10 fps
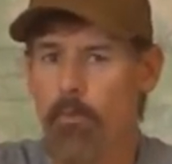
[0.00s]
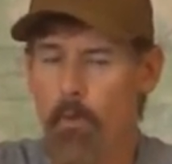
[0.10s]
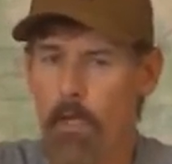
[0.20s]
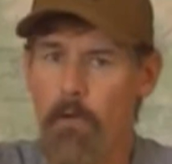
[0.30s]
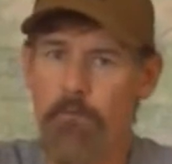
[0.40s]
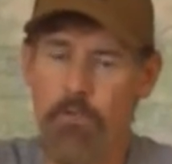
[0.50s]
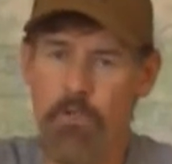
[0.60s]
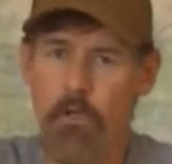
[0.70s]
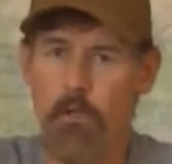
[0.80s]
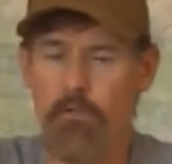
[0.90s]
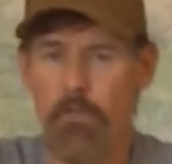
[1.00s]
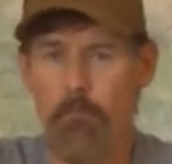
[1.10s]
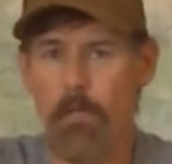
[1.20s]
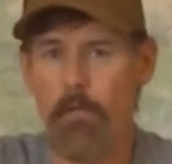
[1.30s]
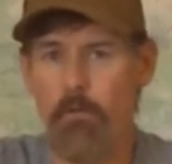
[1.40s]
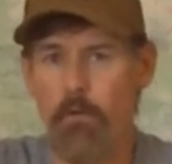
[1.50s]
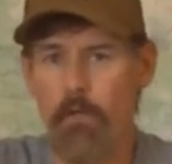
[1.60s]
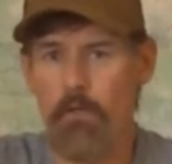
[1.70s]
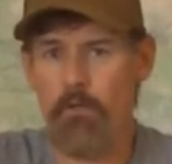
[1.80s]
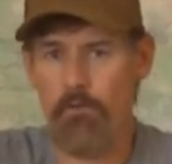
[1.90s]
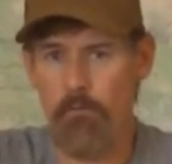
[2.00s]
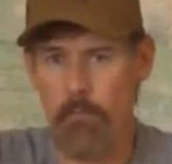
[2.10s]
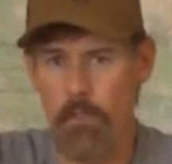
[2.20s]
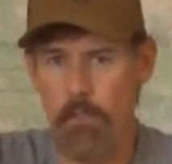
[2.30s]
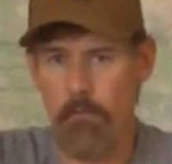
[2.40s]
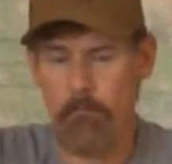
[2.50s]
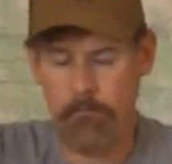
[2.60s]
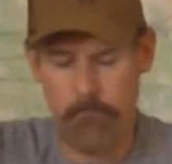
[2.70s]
way off the charts compared to where it used to be.